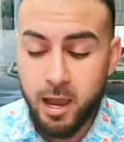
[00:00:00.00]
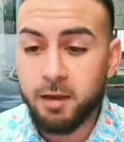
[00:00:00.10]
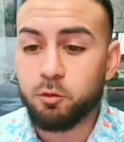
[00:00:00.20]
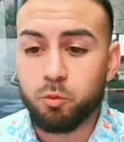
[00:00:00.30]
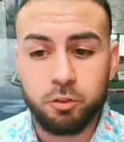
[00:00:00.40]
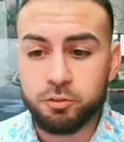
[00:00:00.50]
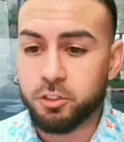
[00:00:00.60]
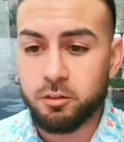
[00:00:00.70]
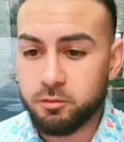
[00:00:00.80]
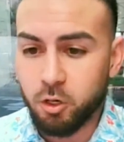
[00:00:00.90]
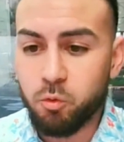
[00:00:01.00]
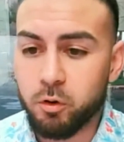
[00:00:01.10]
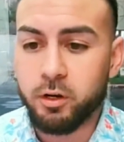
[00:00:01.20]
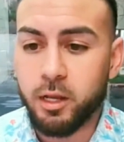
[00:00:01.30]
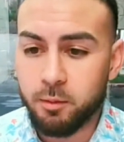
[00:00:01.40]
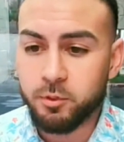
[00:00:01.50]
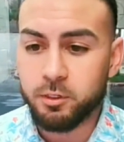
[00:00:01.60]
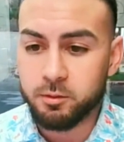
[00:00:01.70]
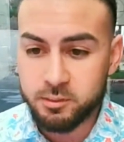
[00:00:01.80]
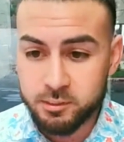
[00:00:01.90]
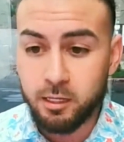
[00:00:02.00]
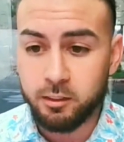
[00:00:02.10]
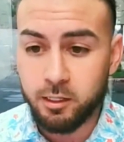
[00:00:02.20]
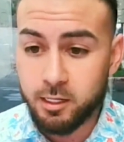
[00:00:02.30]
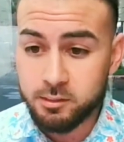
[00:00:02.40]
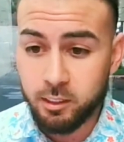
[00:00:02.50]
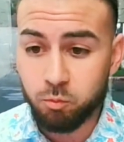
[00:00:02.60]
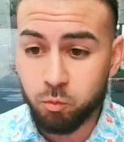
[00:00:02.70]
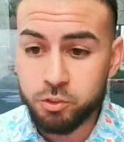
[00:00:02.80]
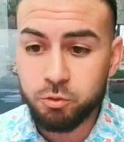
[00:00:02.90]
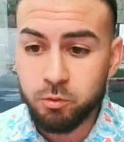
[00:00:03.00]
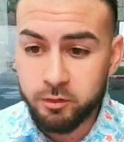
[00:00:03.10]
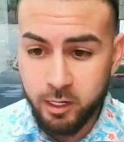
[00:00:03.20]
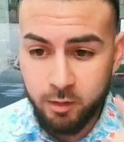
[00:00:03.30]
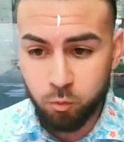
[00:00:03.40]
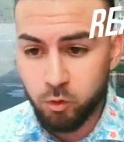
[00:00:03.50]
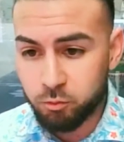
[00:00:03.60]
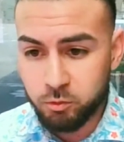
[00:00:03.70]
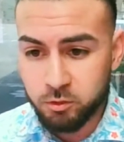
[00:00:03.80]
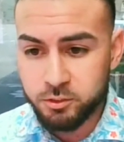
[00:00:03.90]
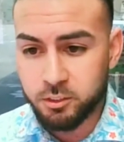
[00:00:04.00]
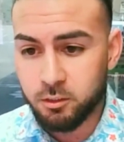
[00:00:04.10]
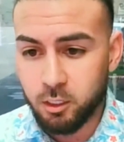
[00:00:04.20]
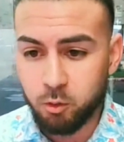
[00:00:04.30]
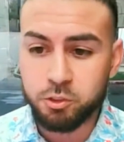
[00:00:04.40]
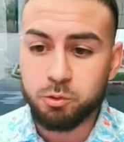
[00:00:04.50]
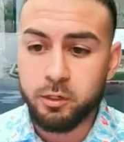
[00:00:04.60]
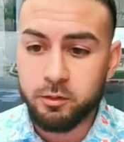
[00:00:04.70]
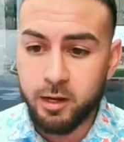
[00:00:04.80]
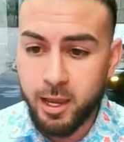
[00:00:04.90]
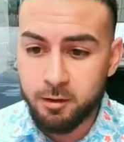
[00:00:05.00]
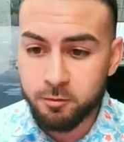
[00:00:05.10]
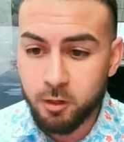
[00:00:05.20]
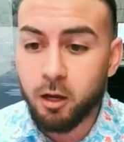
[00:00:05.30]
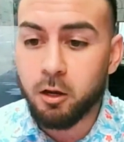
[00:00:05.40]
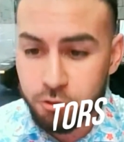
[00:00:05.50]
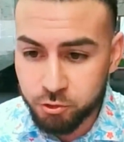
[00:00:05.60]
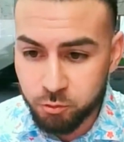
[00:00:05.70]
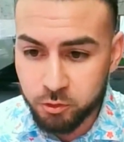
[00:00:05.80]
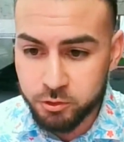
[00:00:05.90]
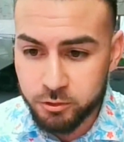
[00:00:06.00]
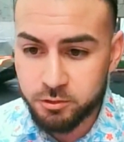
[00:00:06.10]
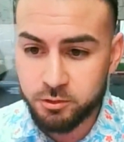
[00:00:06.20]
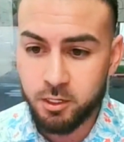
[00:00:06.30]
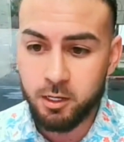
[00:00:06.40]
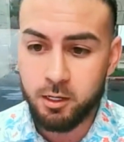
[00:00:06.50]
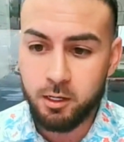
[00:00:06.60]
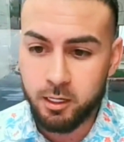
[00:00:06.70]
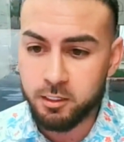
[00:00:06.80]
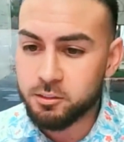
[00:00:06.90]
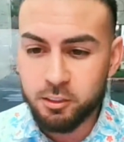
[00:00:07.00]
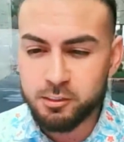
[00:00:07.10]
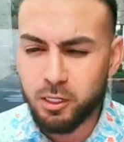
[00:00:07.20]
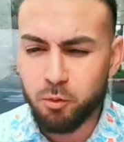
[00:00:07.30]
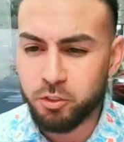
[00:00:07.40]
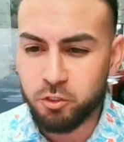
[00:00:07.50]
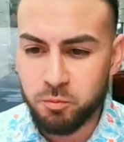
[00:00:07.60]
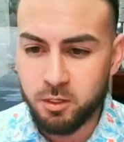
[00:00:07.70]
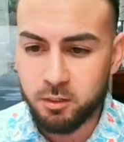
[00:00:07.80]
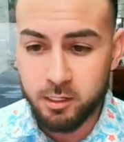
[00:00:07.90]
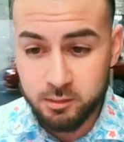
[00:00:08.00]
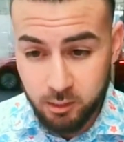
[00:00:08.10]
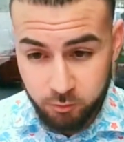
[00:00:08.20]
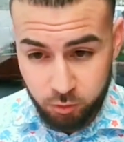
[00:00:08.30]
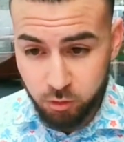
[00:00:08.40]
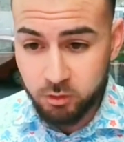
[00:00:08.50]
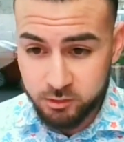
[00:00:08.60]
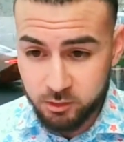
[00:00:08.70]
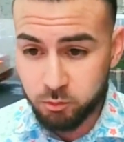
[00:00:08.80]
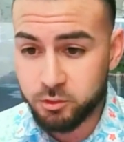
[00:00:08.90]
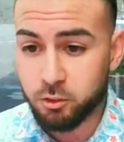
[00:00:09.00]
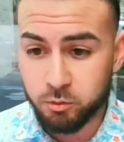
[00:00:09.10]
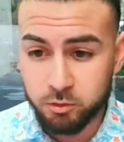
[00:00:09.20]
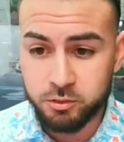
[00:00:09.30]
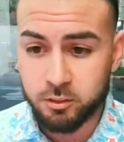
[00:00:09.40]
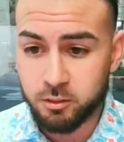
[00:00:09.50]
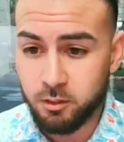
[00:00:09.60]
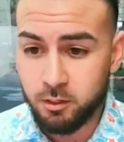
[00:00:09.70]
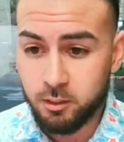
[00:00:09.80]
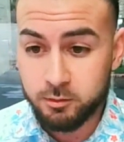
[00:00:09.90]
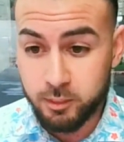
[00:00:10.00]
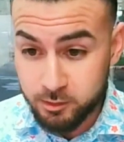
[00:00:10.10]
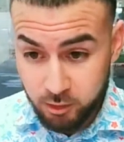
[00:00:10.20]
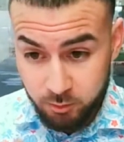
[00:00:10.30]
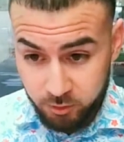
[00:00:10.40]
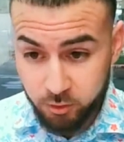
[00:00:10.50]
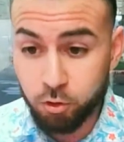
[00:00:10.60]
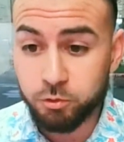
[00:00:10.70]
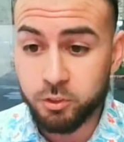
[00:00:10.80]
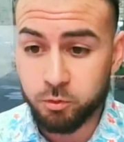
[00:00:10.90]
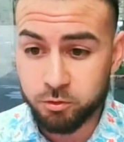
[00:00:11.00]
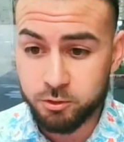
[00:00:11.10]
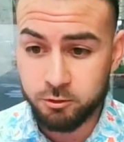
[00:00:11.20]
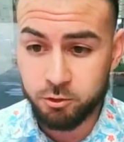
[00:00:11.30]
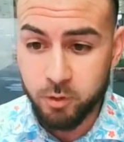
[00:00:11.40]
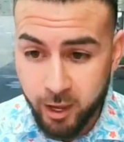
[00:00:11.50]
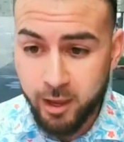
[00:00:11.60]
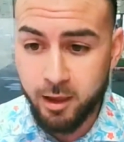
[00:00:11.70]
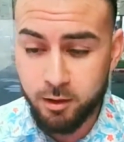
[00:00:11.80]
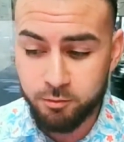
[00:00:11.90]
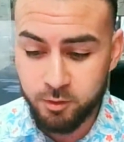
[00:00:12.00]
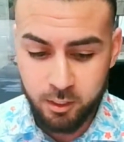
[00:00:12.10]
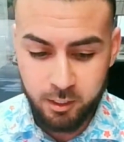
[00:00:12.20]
I have a realtor, don't worry, I'm going to sell it. I said, would you rather have one realtor or would you rather have 100 realtors? And he's going to say, what do you mean? I said, if you go list it with your realtor, that's going to be the only realtor you have